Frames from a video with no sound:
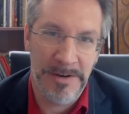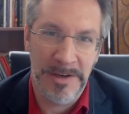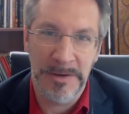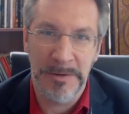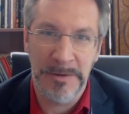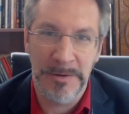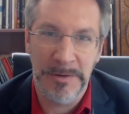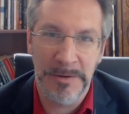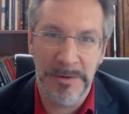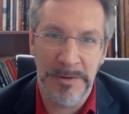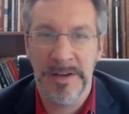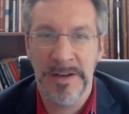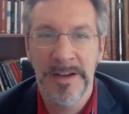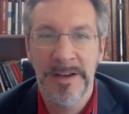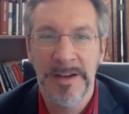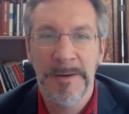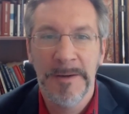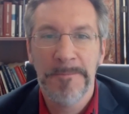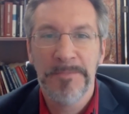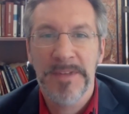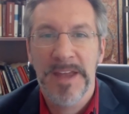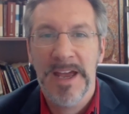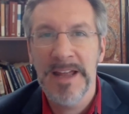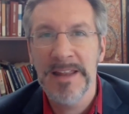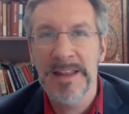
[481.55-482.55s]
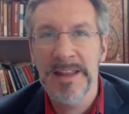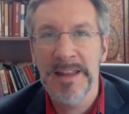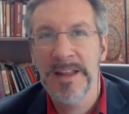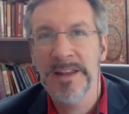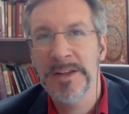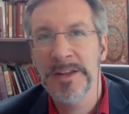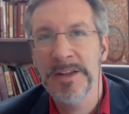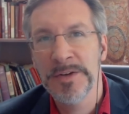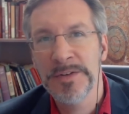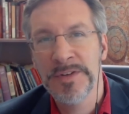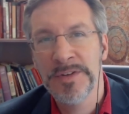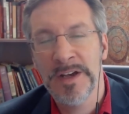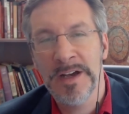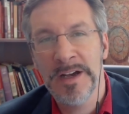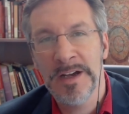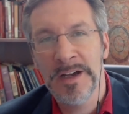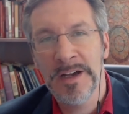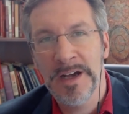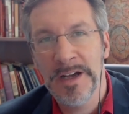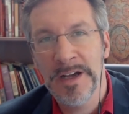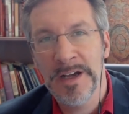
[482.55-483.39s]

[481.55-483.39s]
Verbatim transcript: very interesting. And then there's a,